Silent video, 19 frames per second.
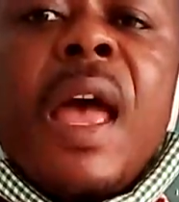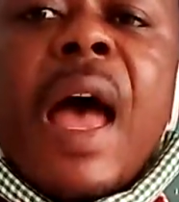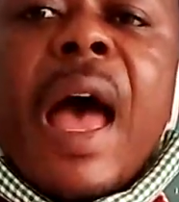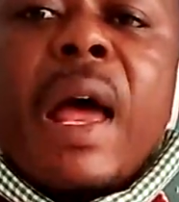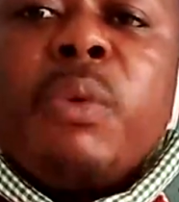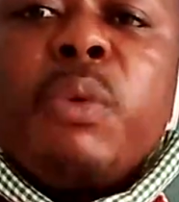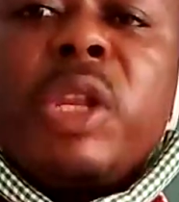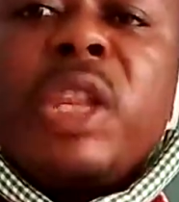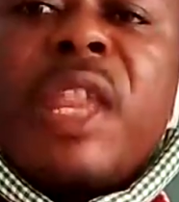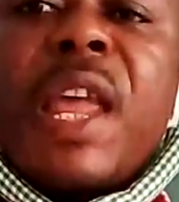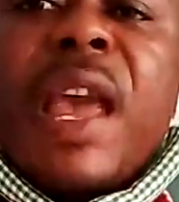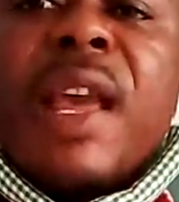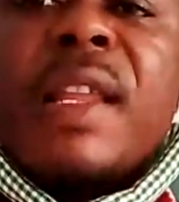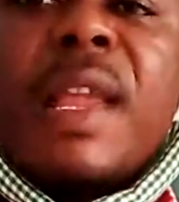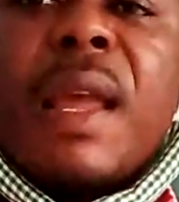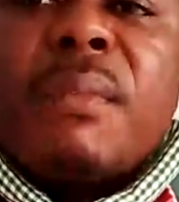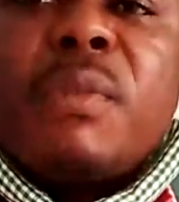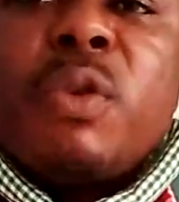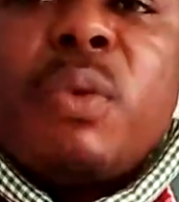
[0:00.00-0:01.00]
and we take
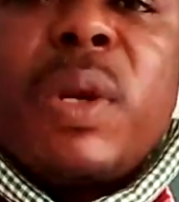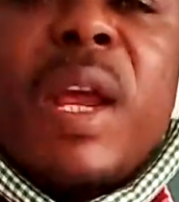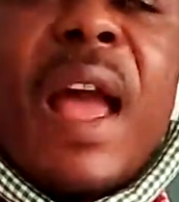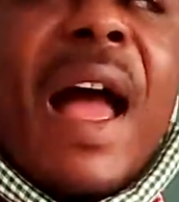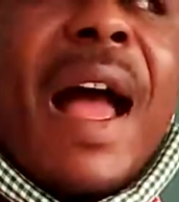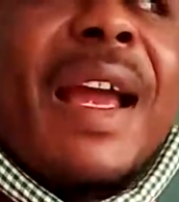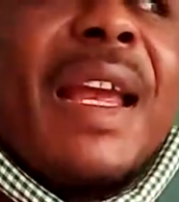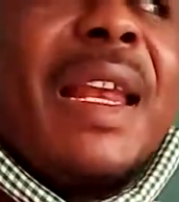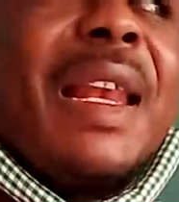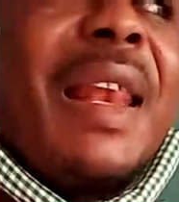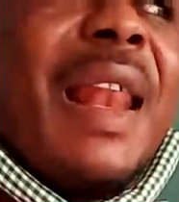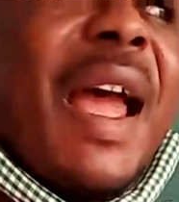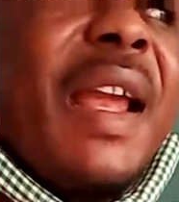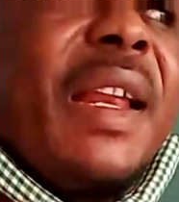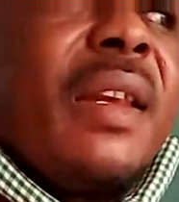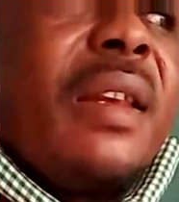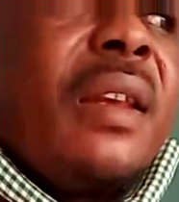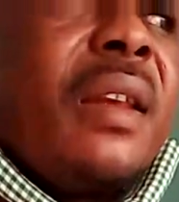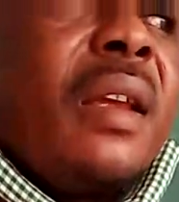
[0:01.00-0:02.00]
them to the hanging
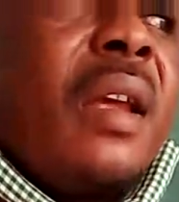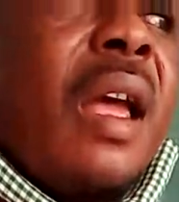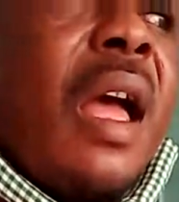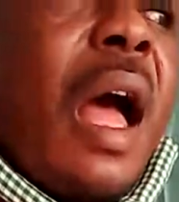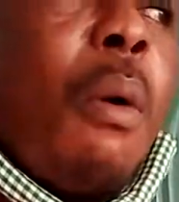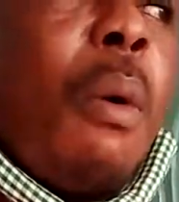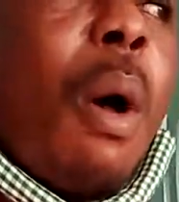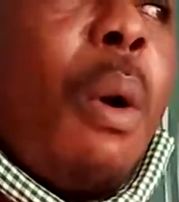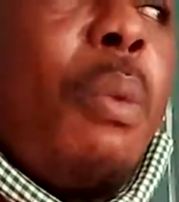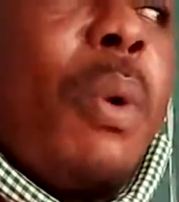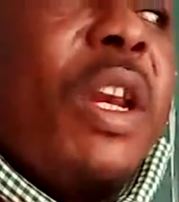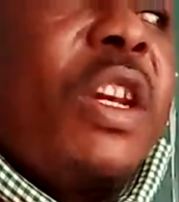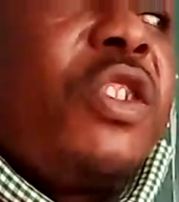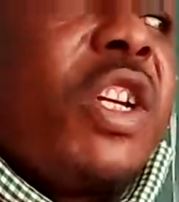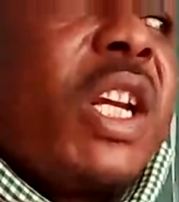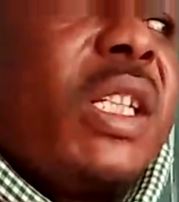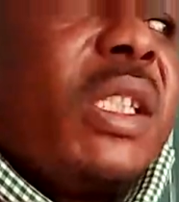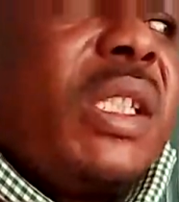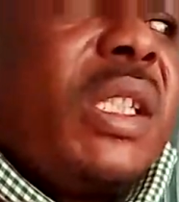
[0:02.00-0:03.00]
line, our wet
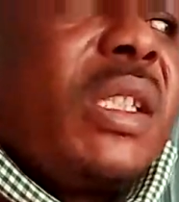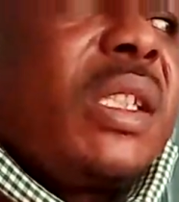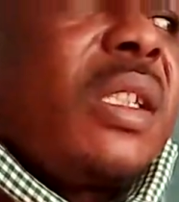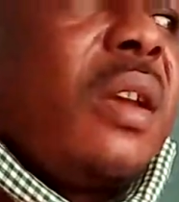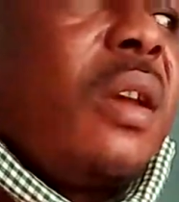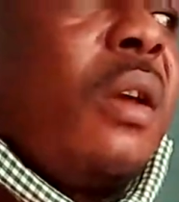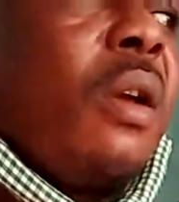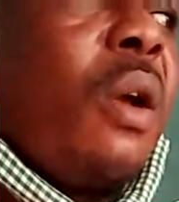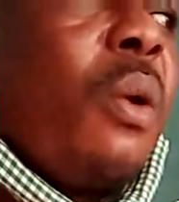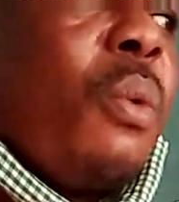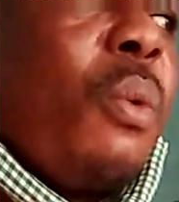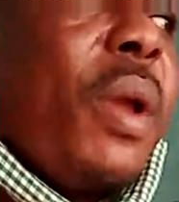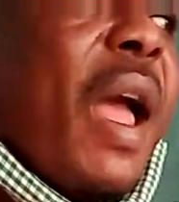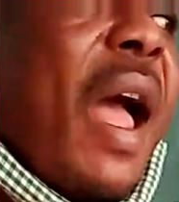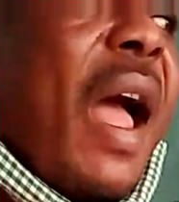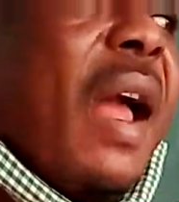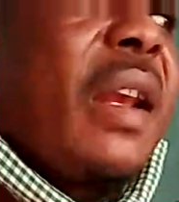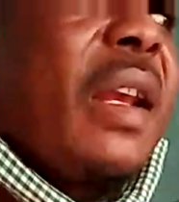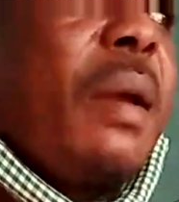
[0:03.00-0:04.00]
dresses, we
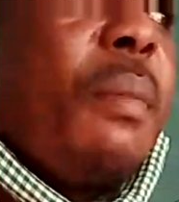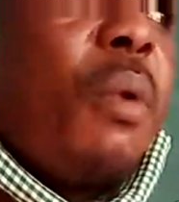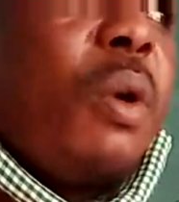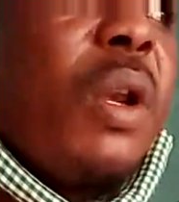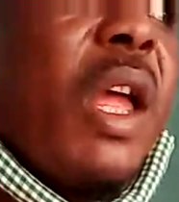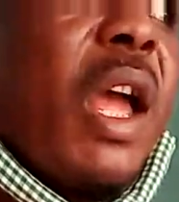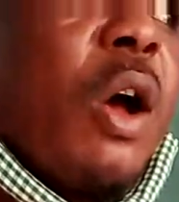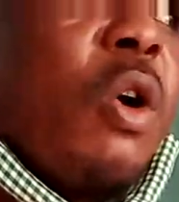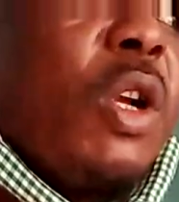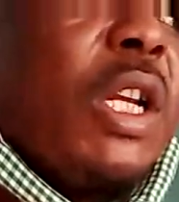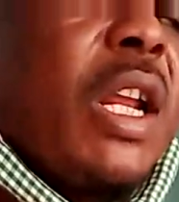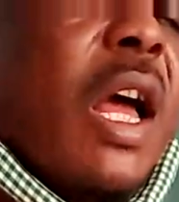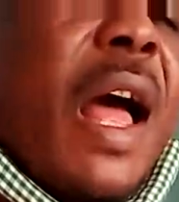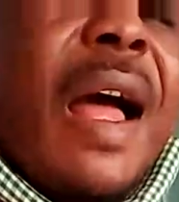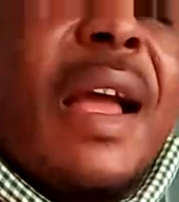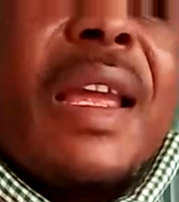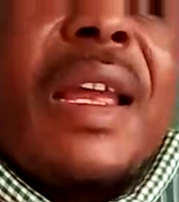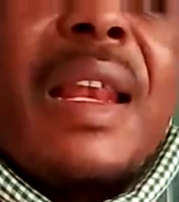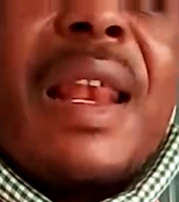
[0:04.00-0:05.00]
hang them on the
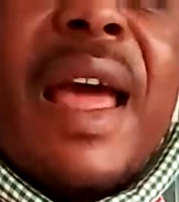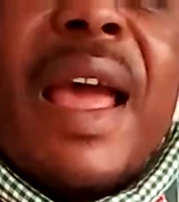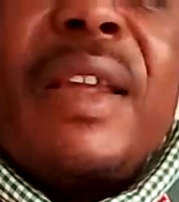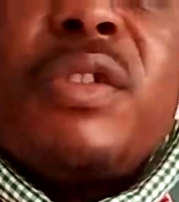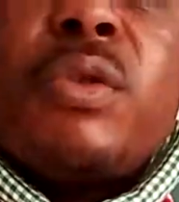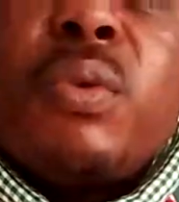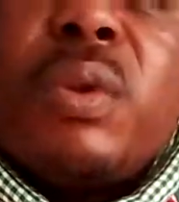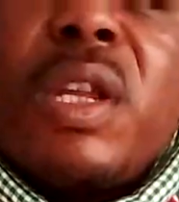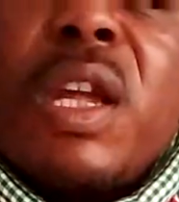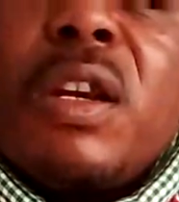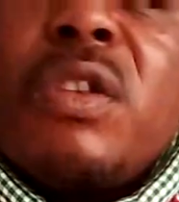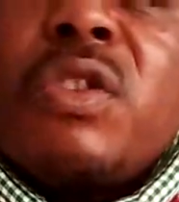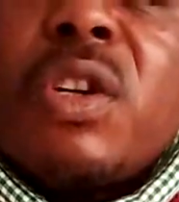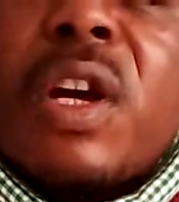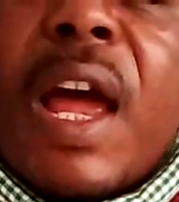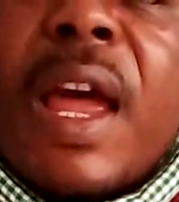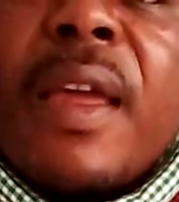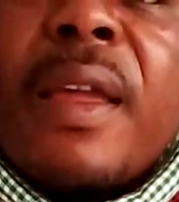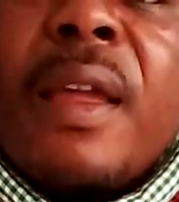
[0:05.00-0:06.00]
hanging line to get
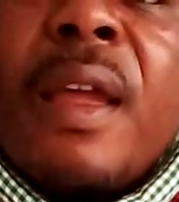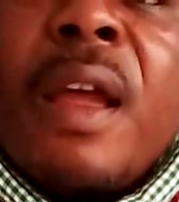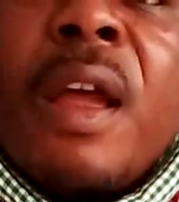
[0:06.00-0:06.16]
dry.